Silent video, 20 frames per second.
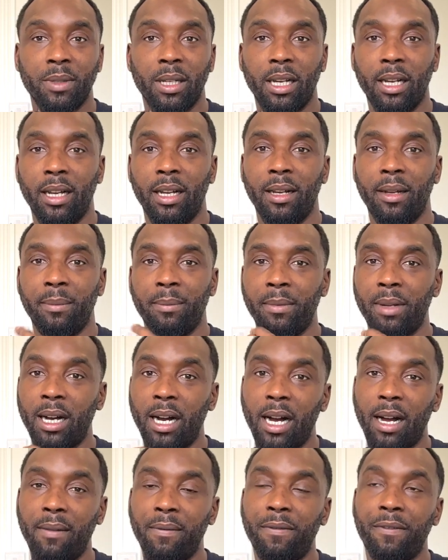
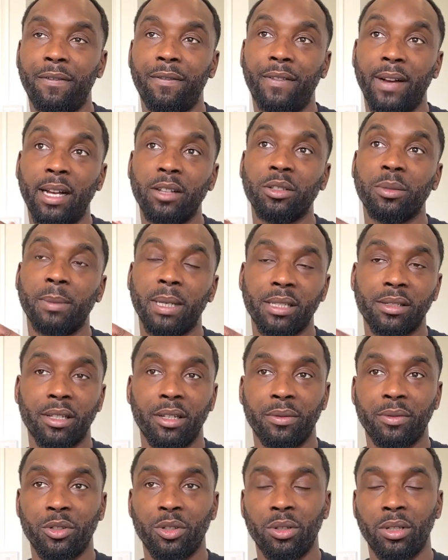I've found
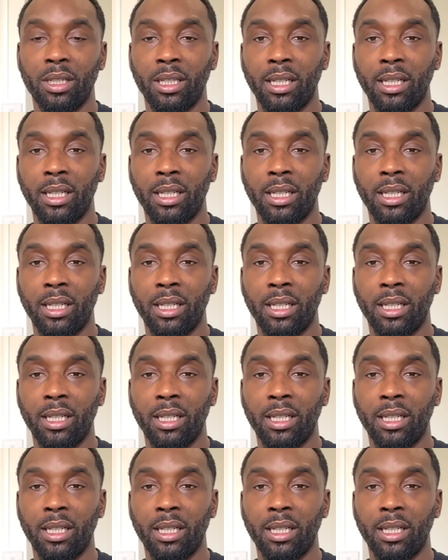myself doing